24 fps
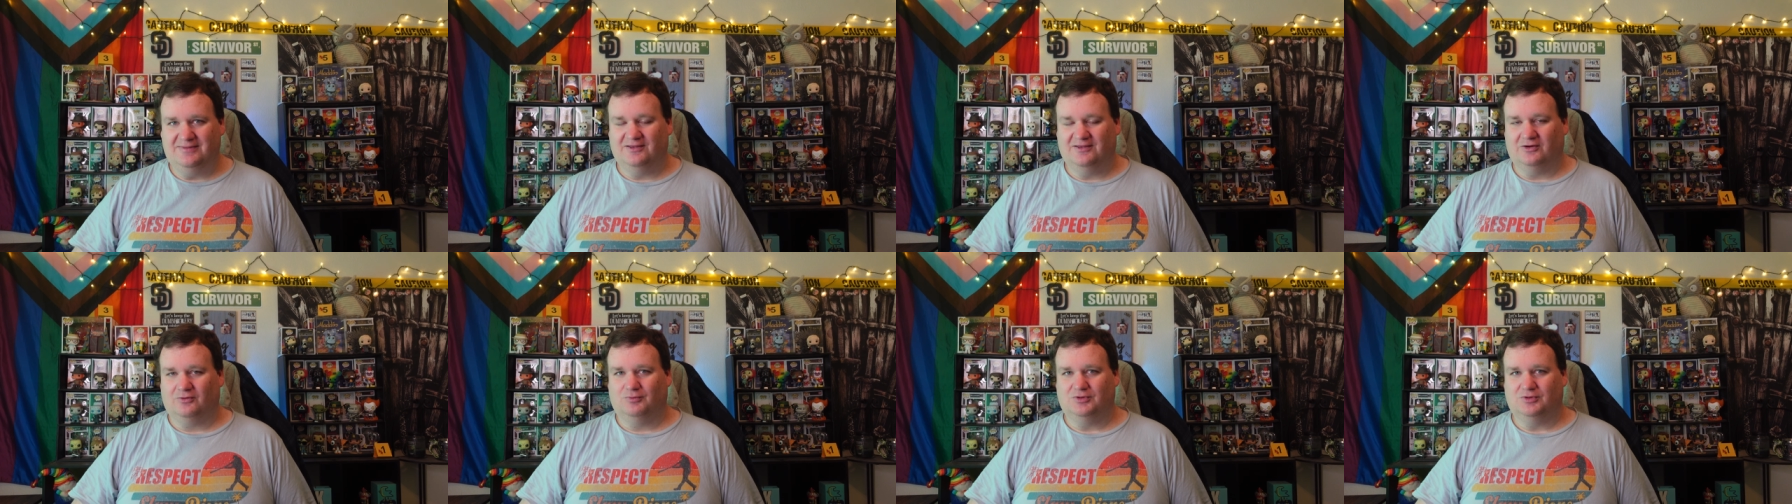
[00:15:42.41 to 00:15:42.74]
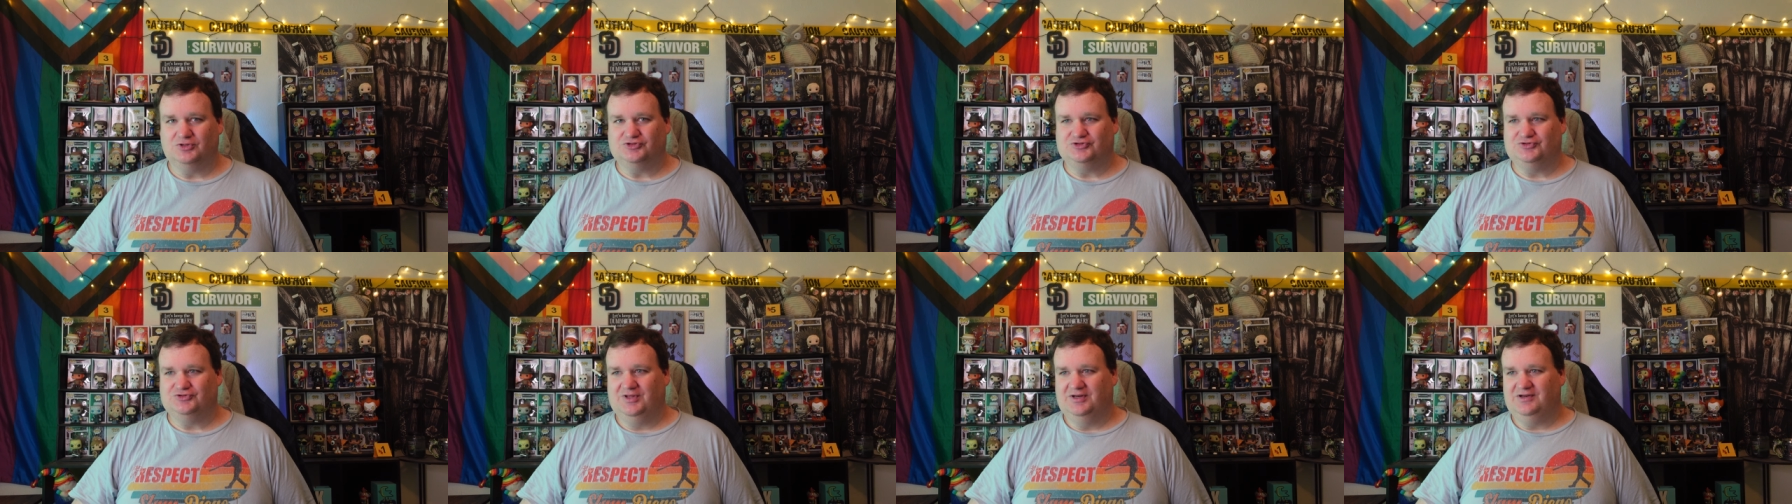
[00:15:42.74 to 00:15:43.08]
There
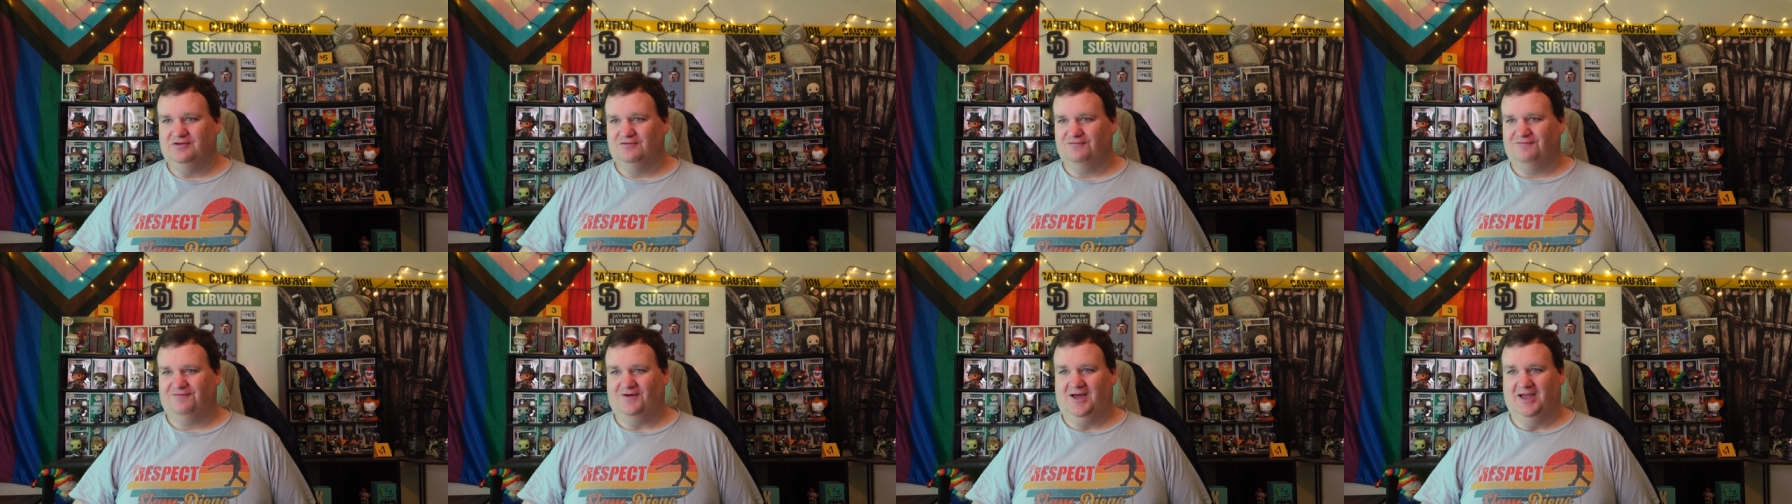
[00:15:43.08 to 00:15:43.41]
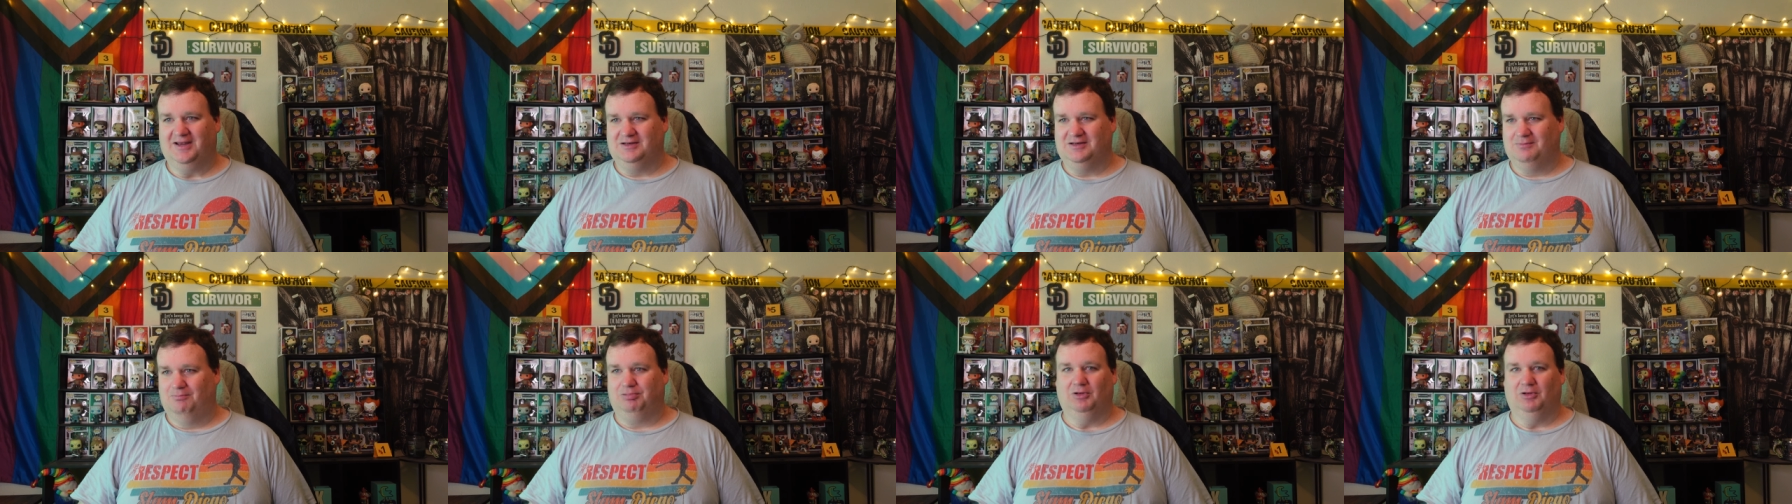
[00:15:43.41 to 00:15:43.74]
was they didn't
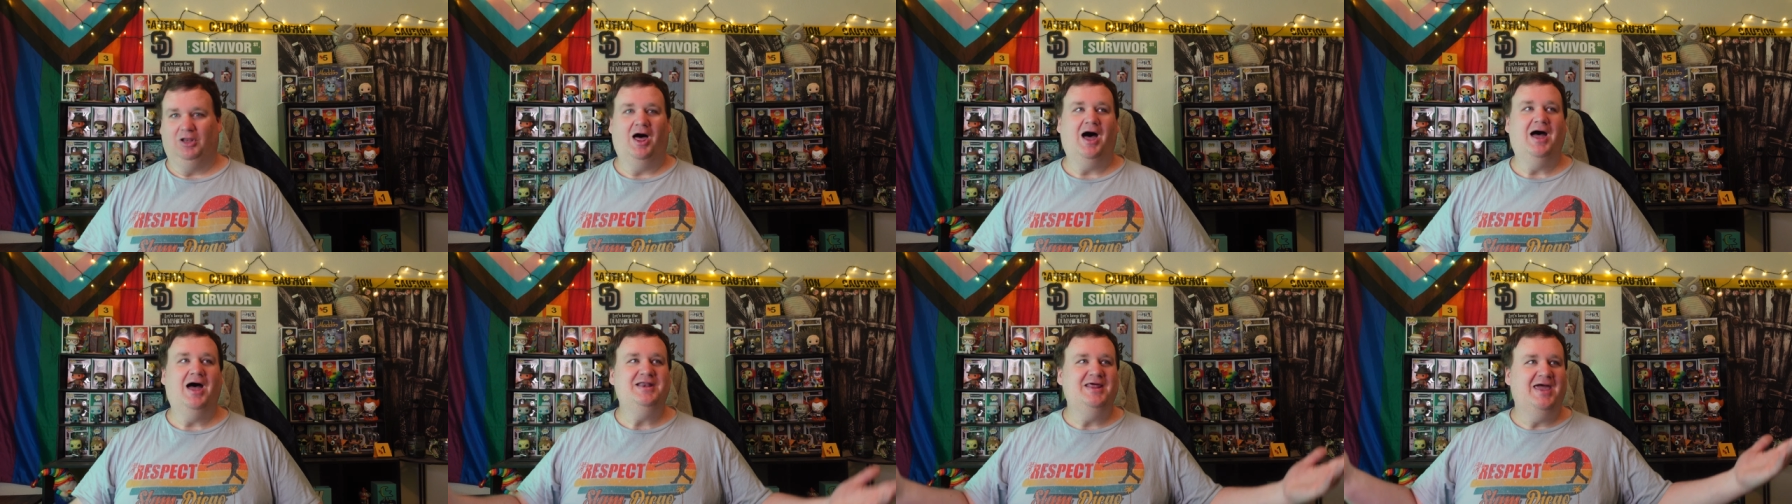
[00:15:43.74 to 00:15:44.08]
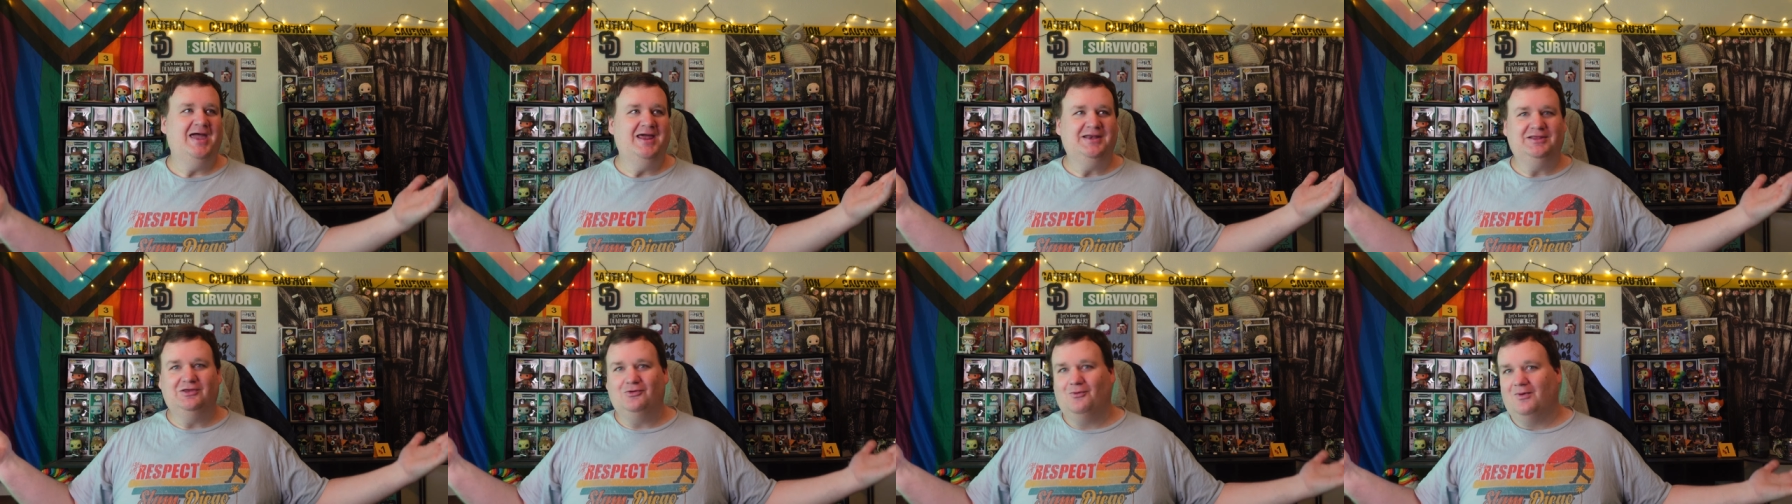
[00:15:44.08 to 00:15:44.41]
find blood
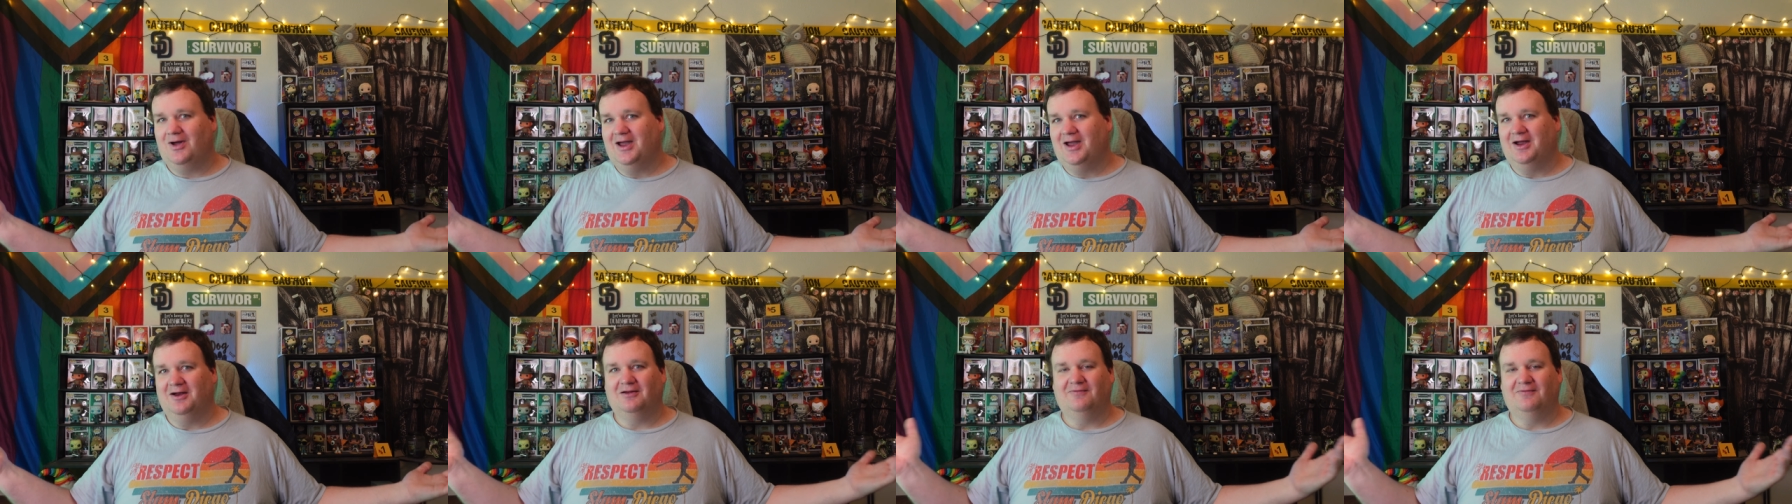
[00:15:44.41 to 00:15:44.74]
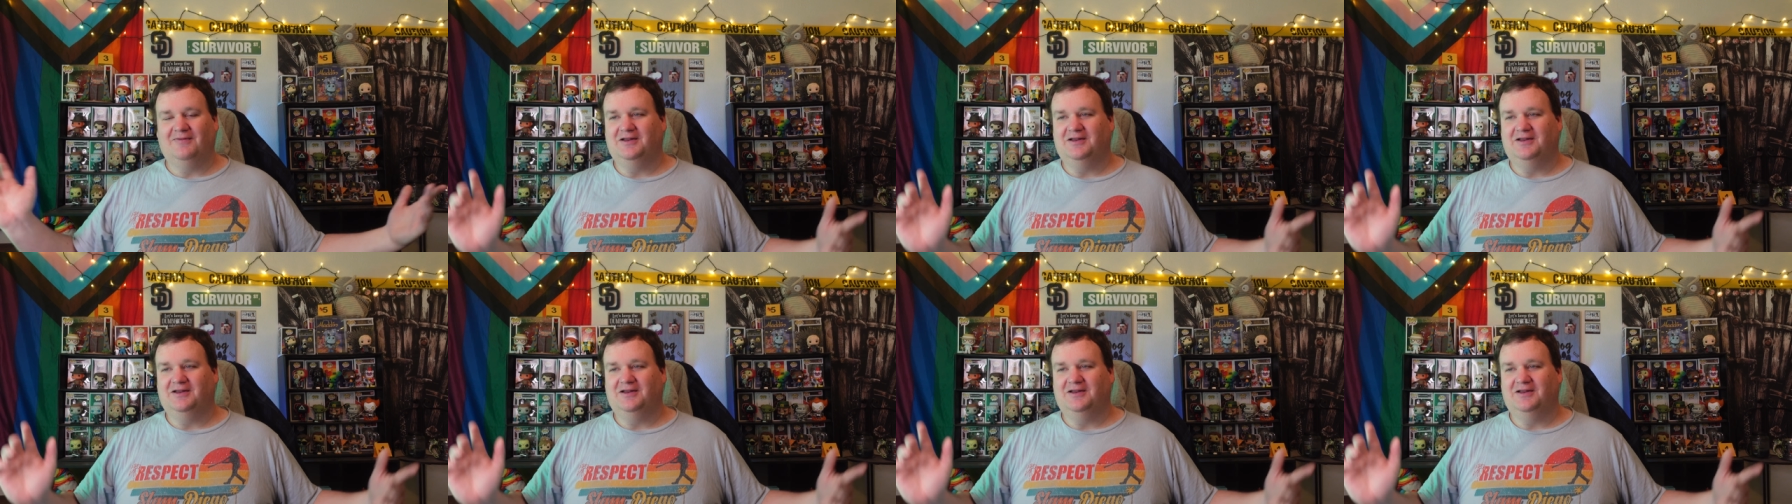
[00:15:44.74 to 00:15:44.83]
anywhere.